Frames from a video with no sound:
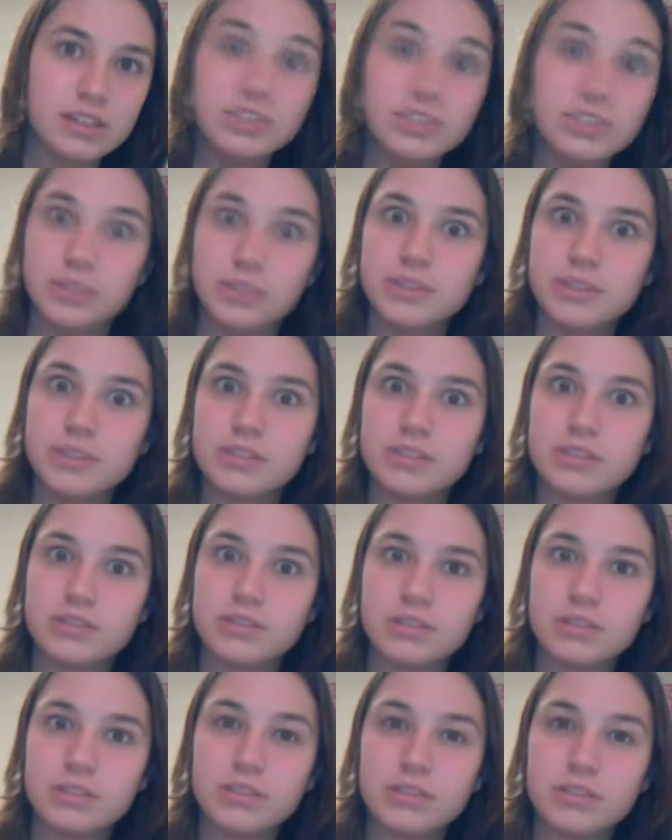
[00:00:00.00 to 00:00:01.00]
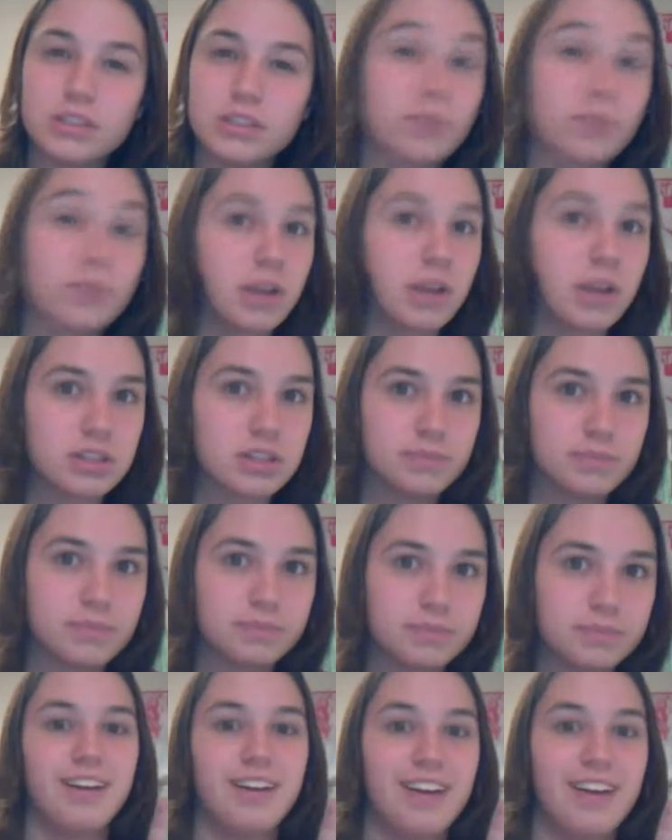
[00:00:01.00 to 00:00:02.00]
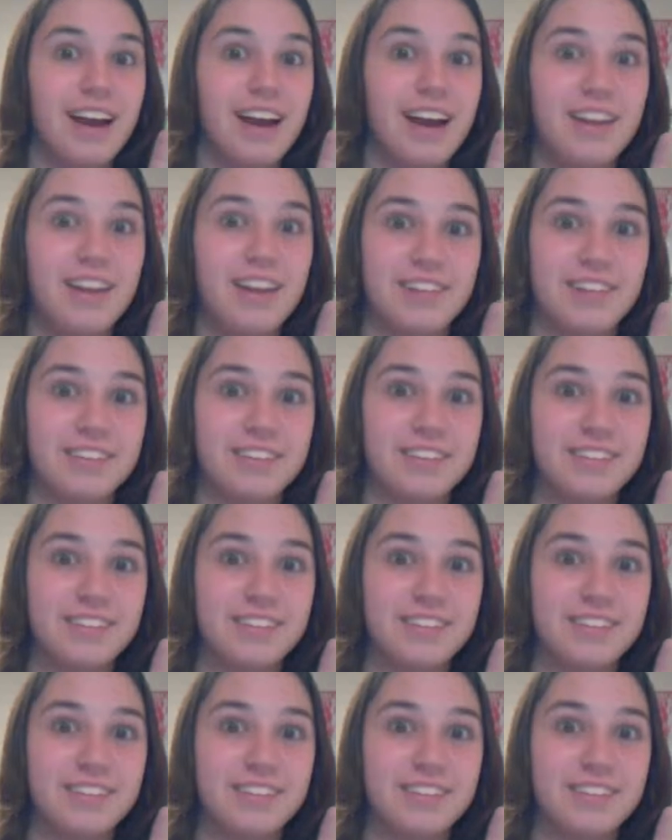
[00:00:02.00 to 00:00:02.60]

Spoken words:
Do it. It's gonna be awesome. I love you.